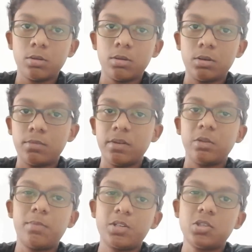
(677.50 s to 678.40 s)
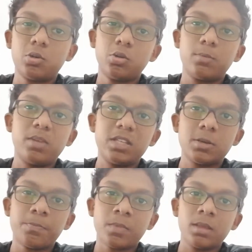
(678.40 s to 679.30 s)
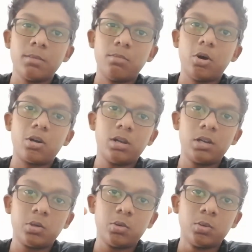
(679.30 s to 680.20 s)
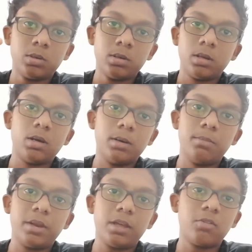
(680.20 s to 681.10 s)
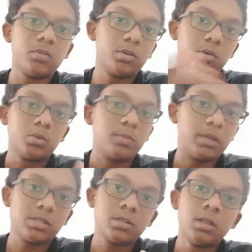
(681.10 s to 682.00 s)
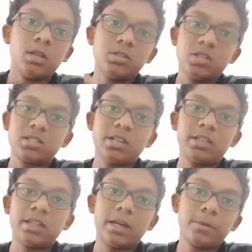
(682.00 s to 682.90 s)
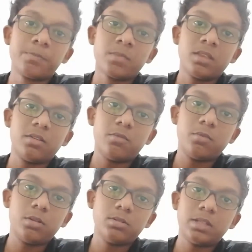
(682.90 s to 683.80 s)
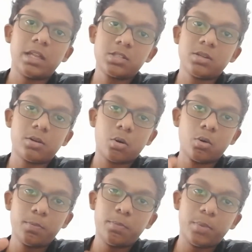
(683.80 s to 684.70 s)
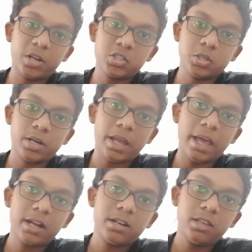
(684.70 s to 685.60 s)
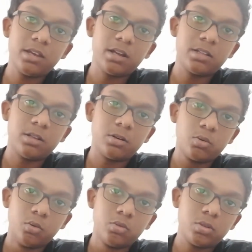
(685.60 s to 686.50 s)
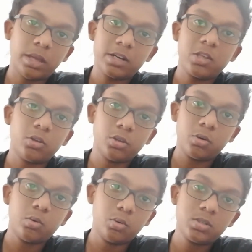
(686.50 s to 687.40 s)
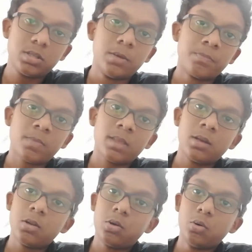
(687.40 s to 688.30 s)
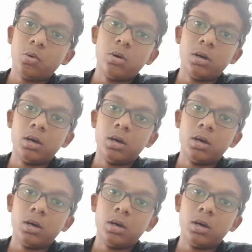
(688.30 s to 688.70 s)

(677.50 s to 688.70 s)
when you press the toothpaste bottle to bring out the toothpaste, just like that, there's a root pressure acting on the roots to